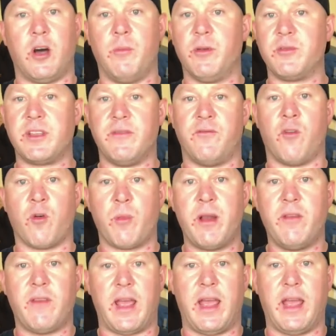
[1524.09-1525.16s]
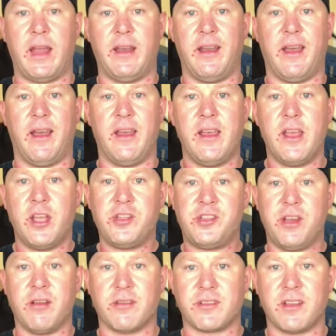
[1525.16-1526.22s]
Hope it was informative. And
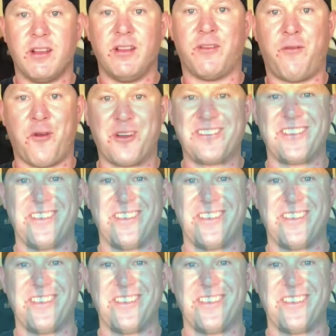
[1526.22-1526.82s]
cheers. Look forward to